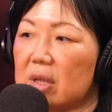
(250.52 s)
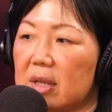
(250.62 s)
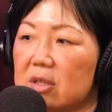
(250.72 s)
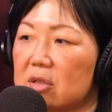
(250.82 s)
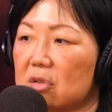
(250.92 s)

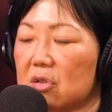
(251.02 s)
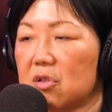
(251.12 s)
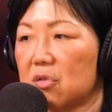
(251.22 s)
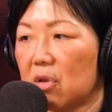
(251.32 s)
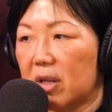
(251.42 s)
to
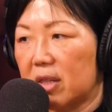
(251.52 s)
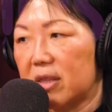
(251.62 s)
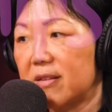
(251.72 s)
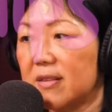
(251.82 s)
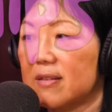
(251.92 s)
control it.
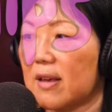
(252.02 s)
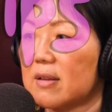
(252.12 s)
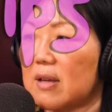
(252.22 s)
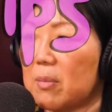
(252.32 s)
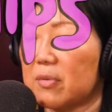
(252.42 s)
This is the
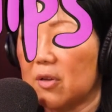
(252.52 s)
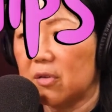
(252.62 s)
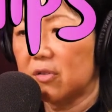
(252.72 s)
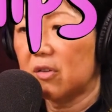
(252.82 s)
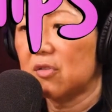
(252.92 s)
second time I've
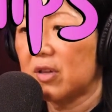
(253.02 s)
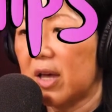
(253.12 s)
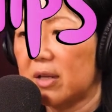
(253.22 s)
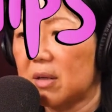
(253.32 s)
seen your dad in a